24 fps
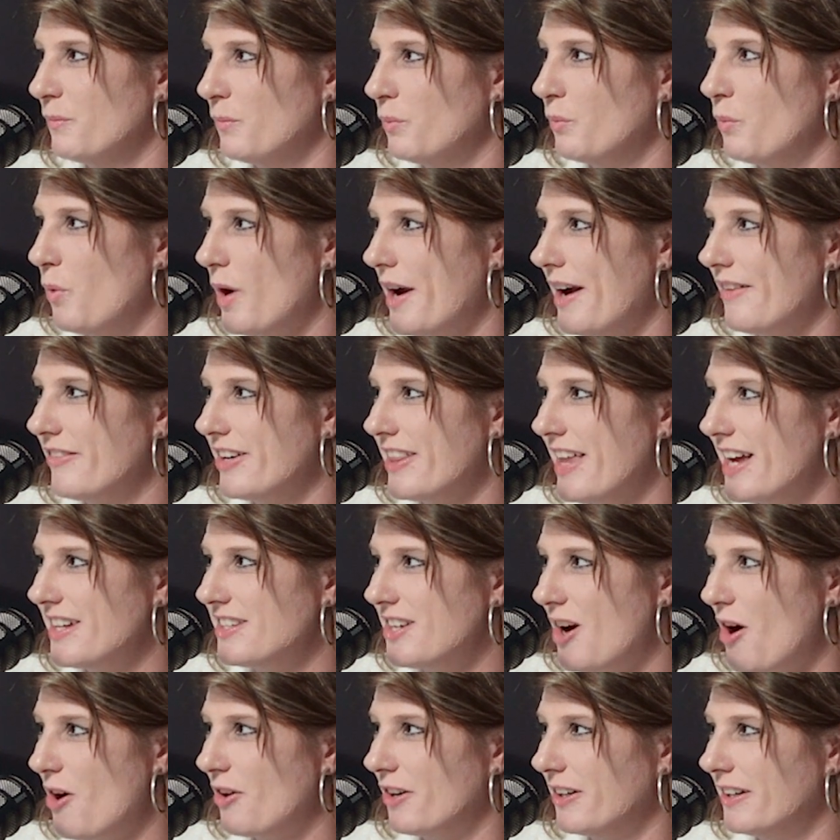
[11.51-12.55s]
whatever that
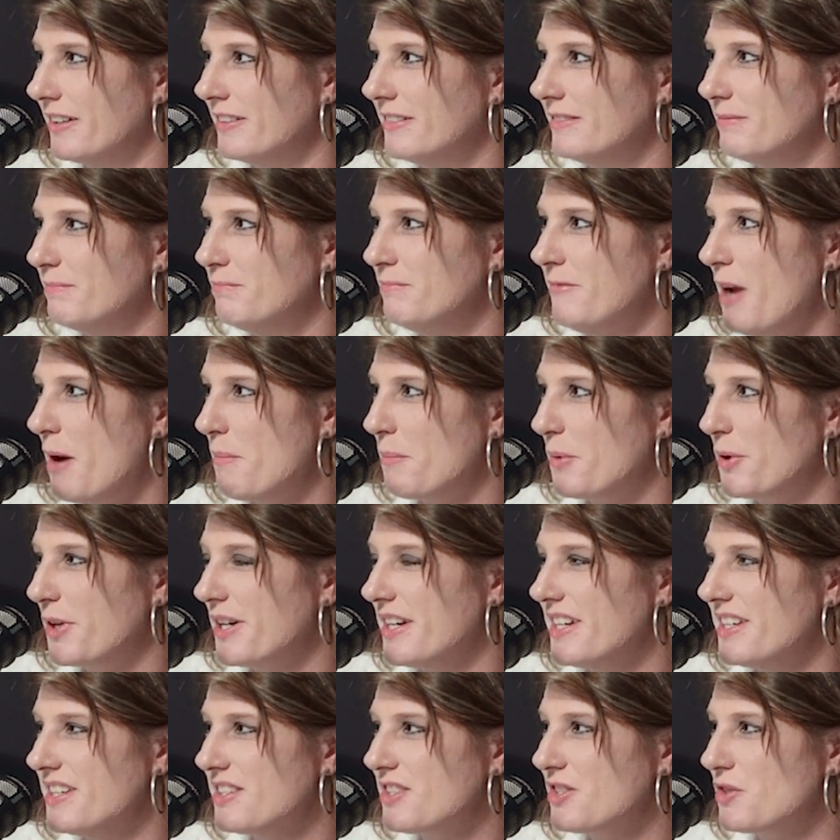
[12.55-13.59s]
dollar number
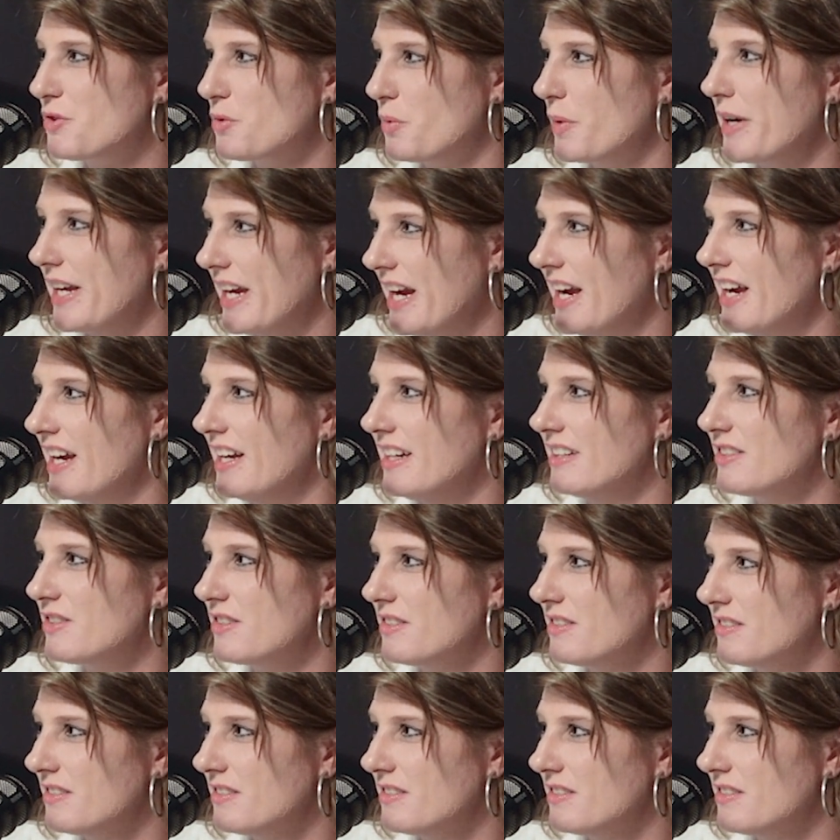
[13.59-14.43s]
is, 28,